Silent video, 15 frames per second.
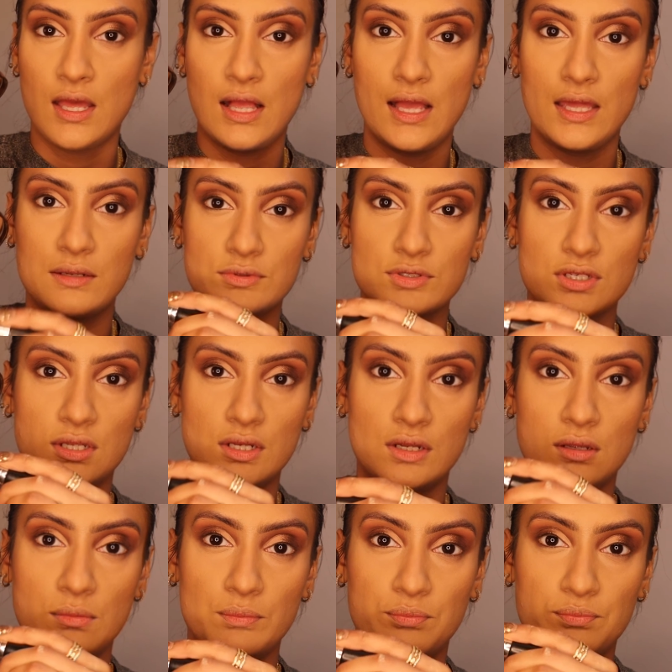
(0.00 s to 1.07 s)
and I'm just going
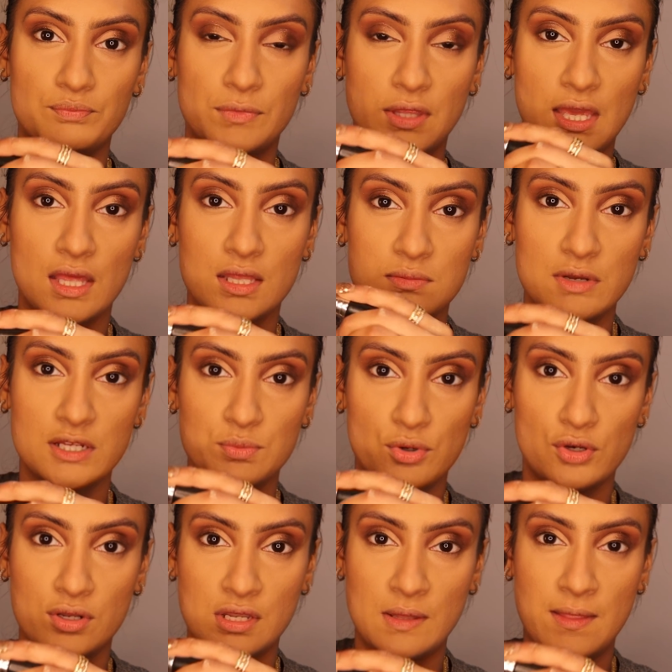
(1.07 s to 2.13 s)
to get as much
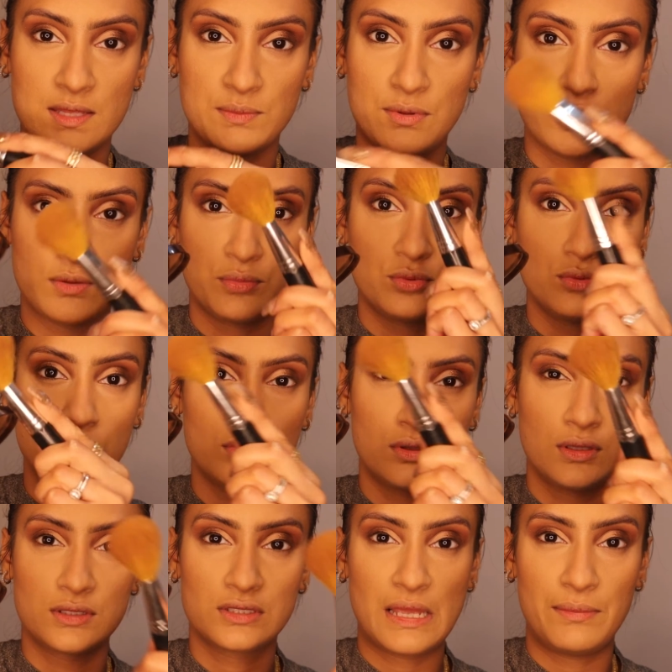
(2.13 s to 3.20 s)
product in there as possible,
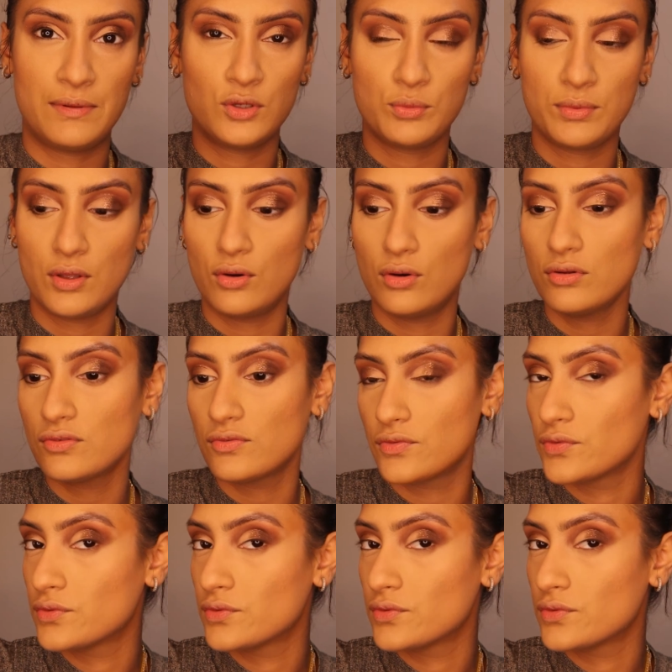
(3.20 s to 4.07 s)
tap a little bit off,